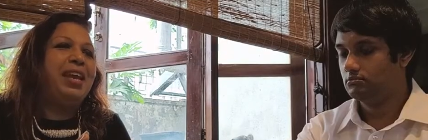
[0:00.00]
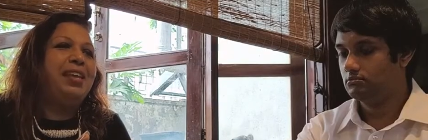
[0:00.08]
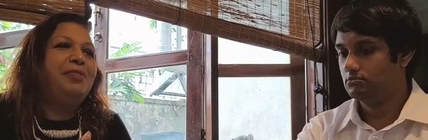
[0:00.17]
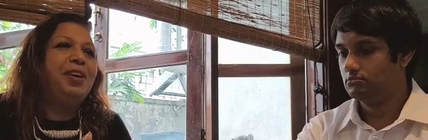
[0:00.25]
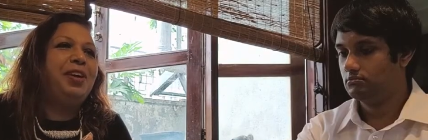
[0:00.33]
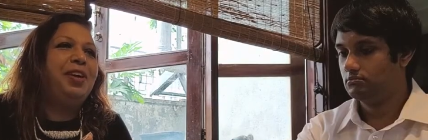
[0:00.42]
Speaker 1: ask
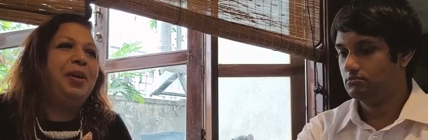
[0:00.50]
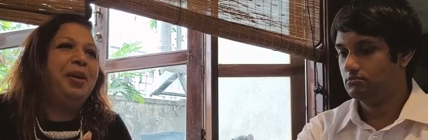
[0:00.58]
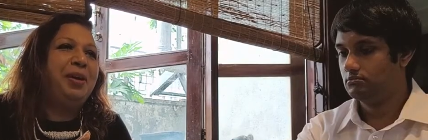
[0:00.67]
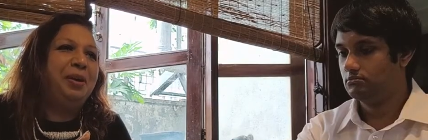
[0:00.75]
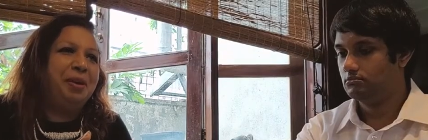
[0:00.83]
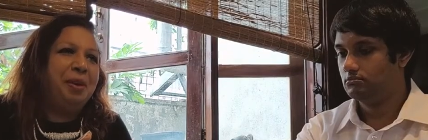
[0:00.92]
for
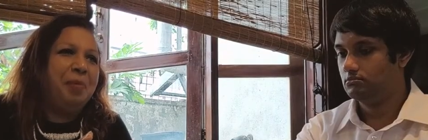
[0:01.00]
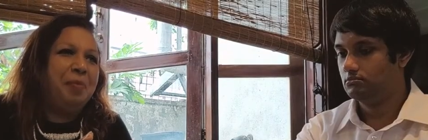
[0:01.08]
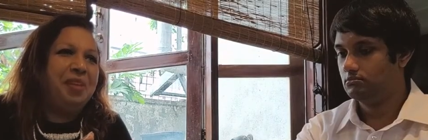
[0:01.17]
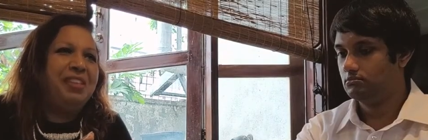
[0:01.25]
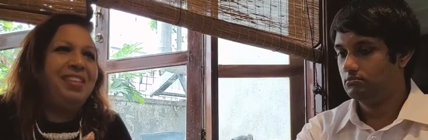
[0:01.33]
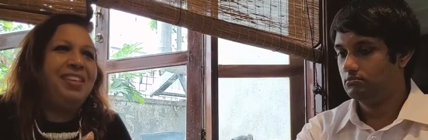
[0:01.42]
uh,
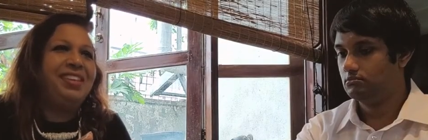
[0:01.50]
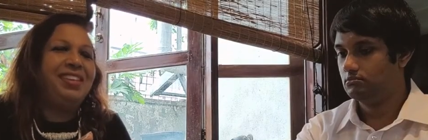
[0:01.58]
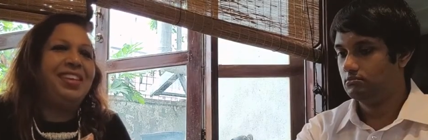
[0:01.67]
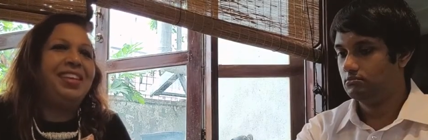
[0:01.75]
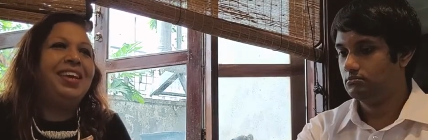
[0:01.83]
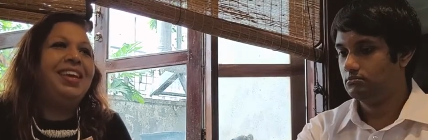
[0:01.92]
compensation.
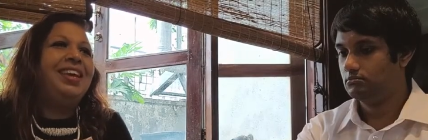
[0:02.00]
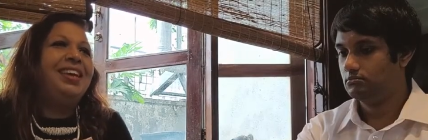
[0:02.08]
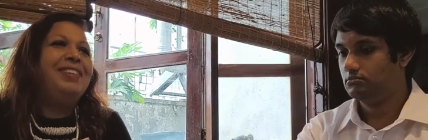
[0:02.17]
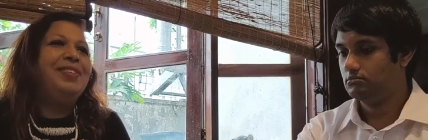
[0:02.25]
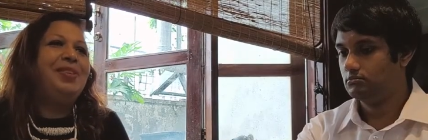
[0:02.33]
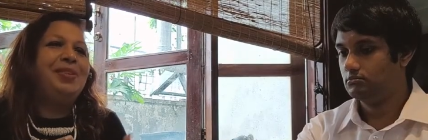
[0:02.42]

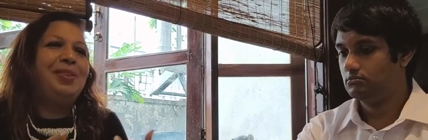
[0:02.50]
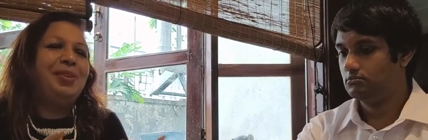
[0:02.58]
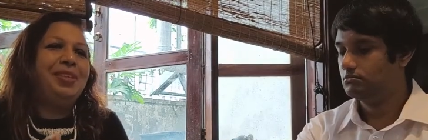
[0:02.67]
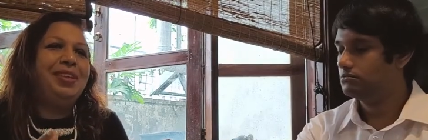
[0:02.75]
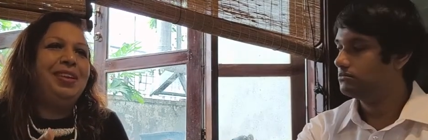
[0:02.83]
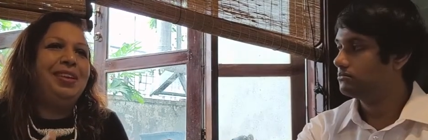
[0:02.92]
So, so
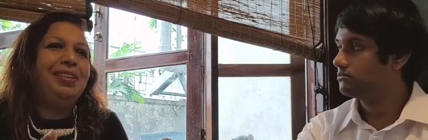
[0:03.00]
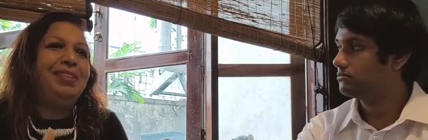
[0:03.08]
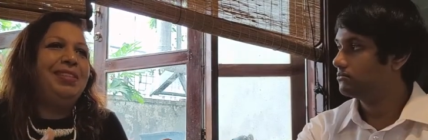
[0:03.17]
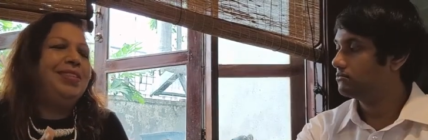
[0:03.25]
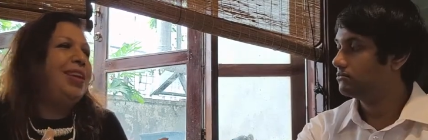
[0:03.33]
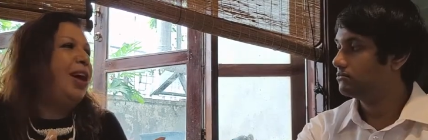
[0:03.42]
this
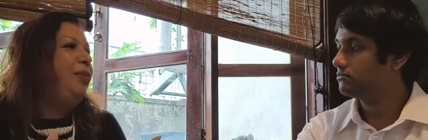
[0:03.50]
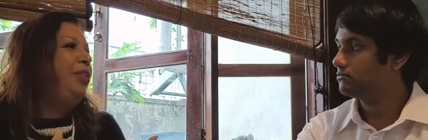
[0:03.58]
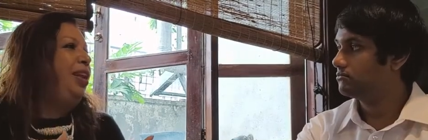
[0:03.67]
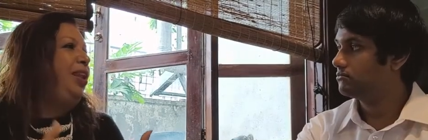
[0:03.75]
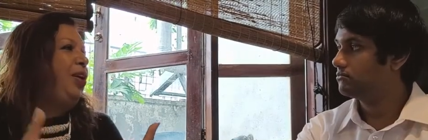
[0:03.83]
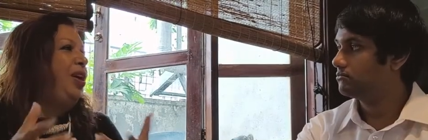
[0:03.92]
is how the
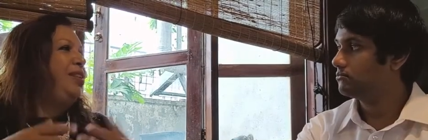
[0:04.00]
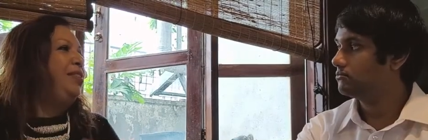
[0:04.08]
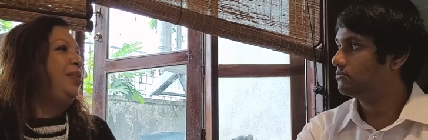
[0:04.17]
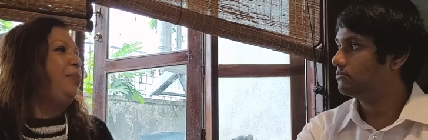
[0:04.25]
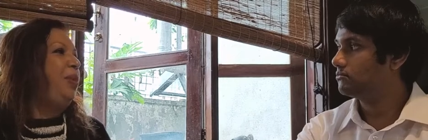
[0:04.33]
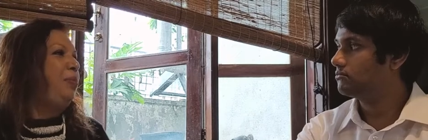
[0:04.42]
law is
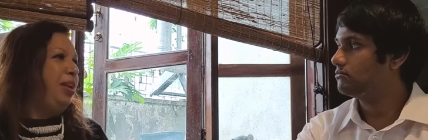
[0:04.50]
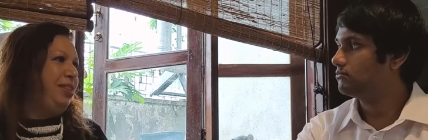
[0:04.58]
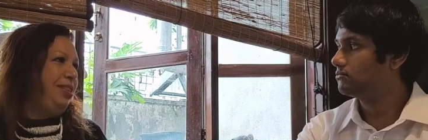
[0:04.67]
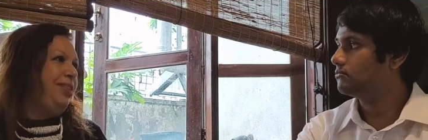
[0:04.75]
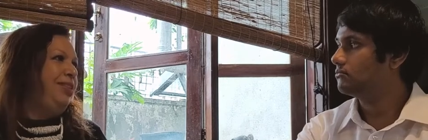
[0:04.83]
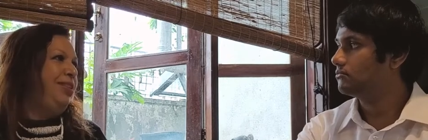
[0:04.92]

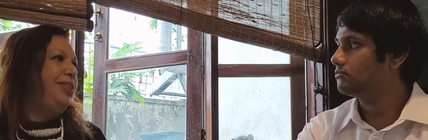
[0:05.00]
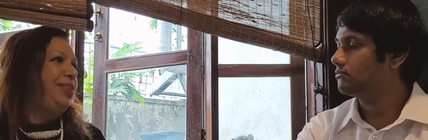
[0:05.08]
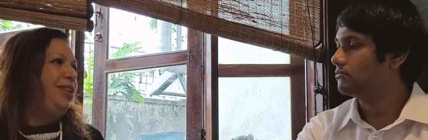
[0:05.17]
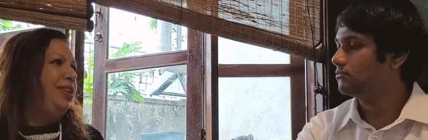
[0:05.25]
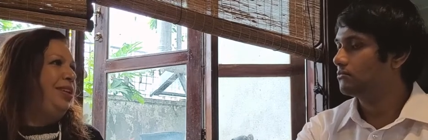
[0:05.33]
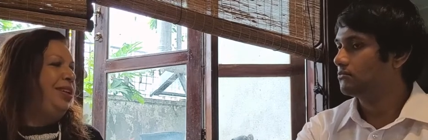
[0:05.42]
implemented.
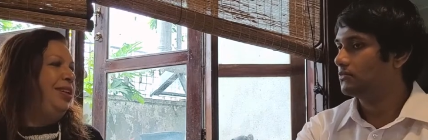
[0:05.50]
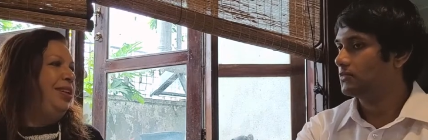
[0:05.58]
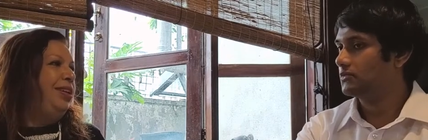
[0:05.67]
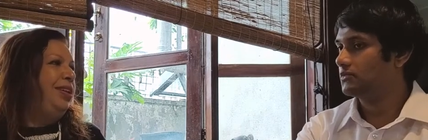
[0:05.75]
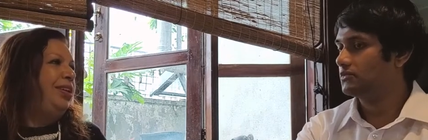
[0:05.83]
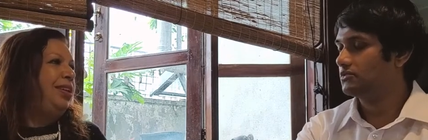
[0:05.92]

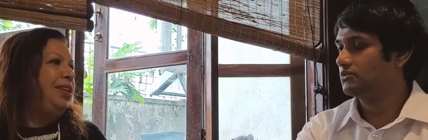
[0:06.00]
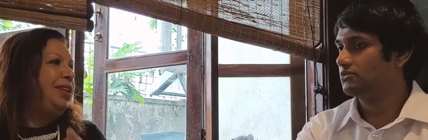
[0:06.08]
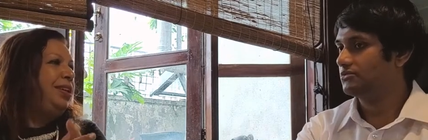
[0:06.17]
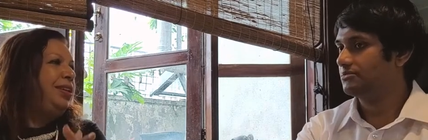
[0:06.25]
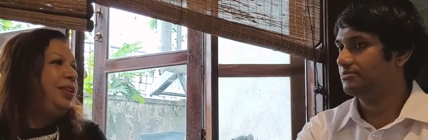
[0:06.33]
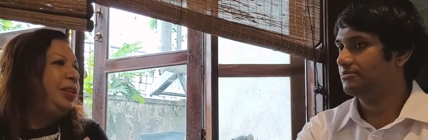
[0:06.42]
Speaker 2: So,
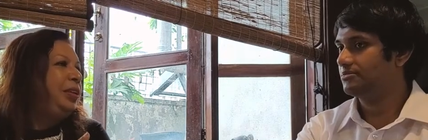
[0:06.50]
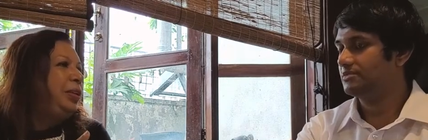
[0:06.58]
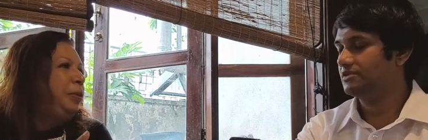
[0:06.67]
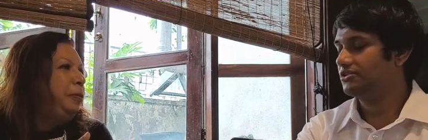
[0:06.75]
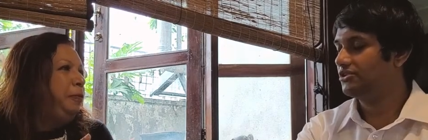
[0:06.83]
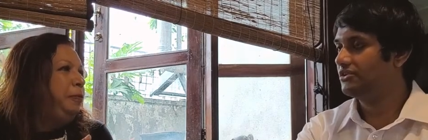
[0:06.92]

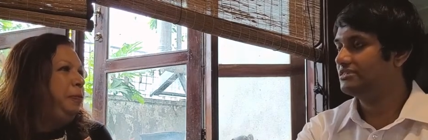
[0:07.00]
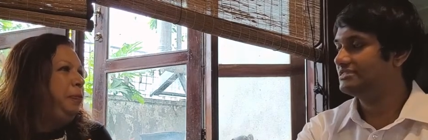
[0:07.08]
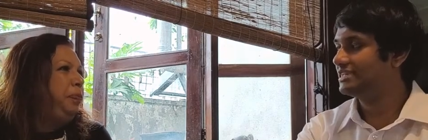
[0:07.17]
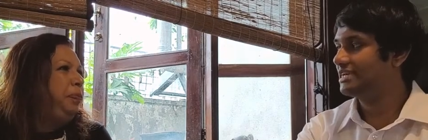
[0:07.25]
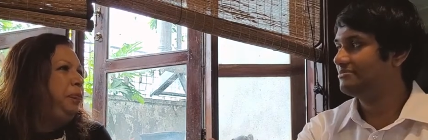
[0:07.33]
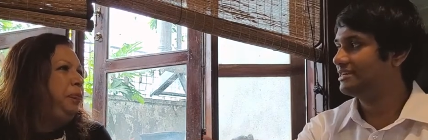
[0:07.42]
law is
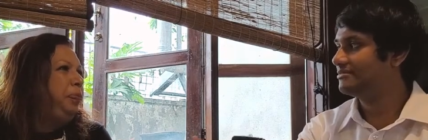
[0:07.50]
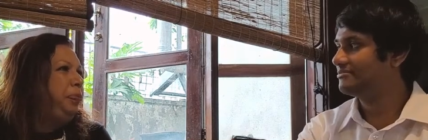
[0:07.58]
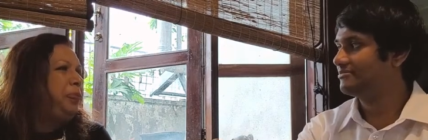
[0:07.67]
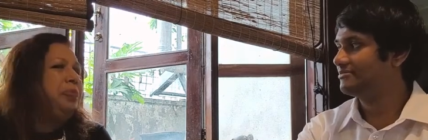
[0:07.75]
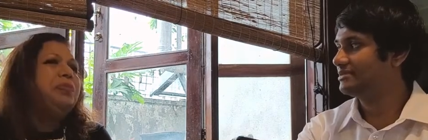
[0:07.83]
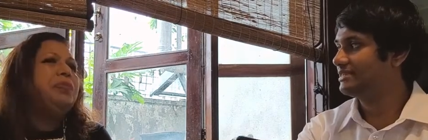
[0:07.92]
there, but
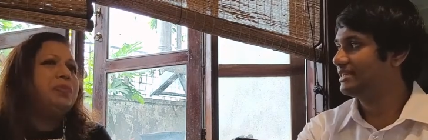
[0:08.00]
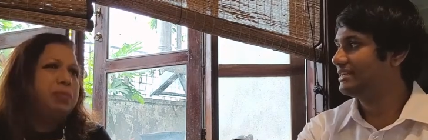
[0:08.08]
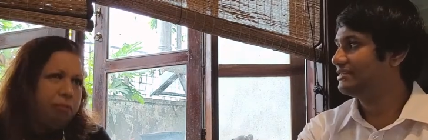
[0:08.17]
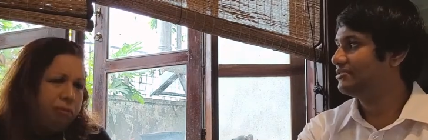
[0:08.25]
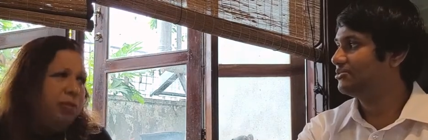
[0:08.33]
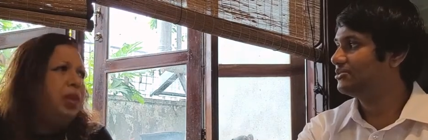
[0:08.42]
they
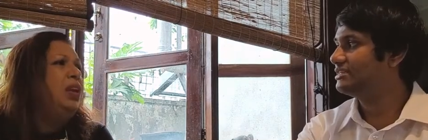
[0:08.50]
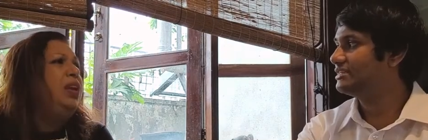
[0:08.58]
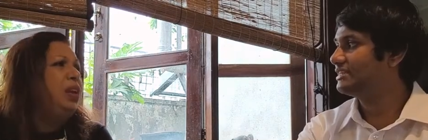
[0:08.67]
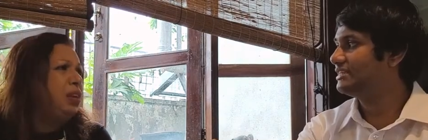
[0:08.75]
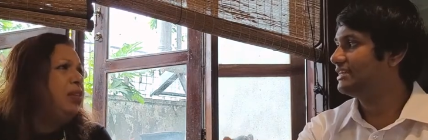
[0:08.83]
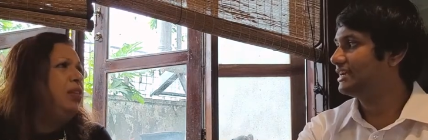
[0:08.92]
don't yeah.
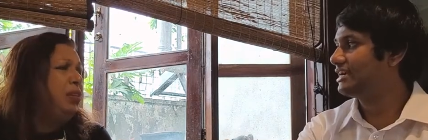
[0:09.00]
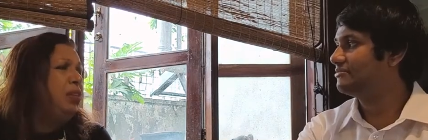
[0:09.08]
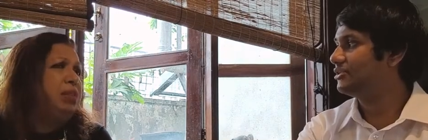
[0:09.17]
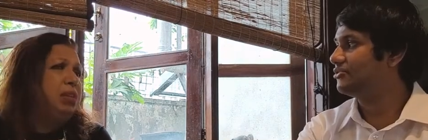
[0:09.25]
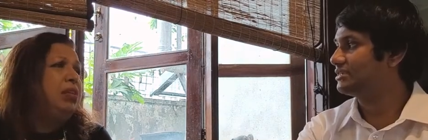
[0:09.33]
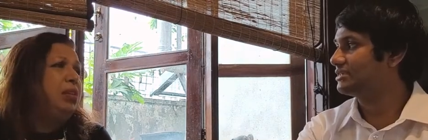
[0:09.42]
really care
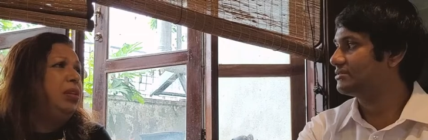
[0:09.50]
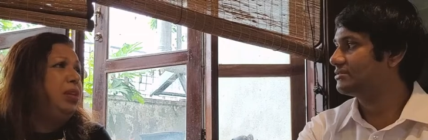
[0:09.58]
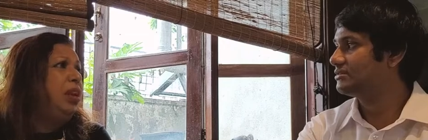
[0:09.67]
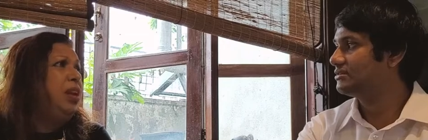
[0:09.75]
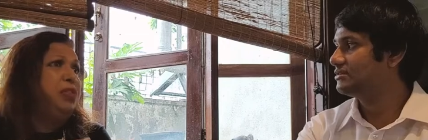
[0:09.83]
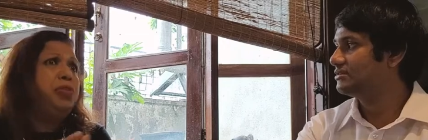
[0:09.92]
about it.
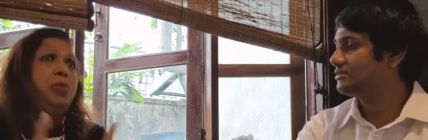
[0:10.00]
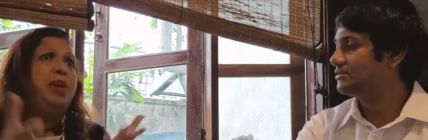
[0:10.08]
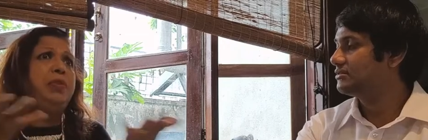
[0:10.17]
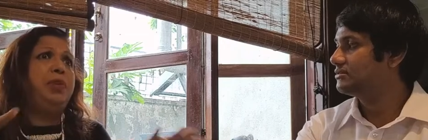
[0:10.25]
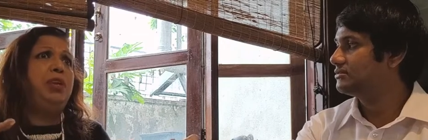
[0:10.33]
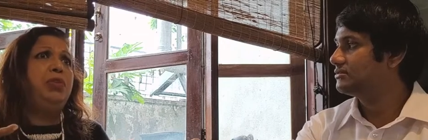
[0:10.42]
Speaker 1: Yeah, so when,
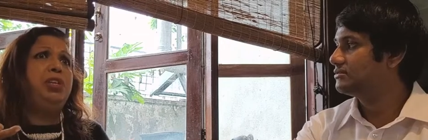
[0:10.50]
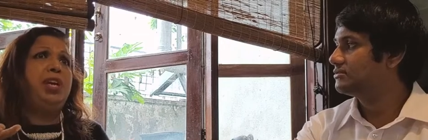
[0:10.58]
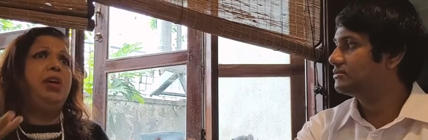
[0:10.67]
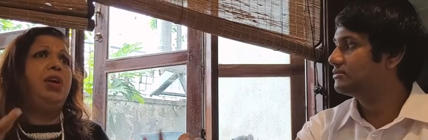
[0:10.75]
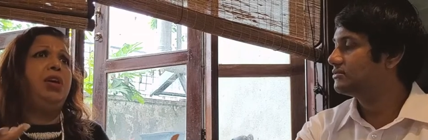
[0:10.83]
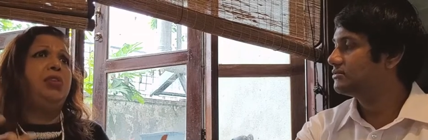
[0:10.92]
when you take
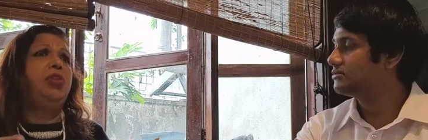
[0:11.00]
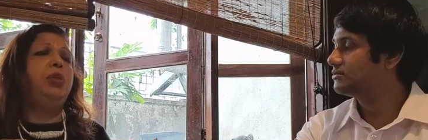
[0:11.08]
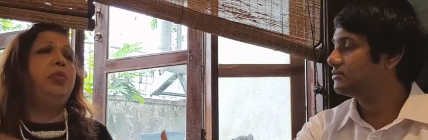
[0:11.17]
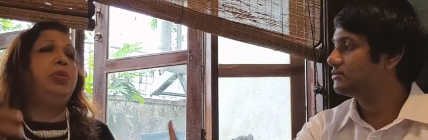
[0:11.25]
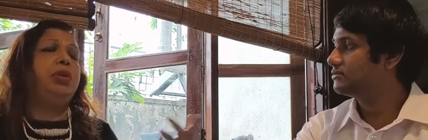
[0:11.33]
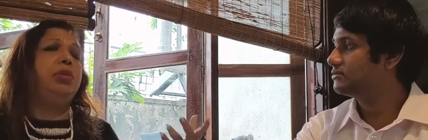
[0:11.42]
on a job, you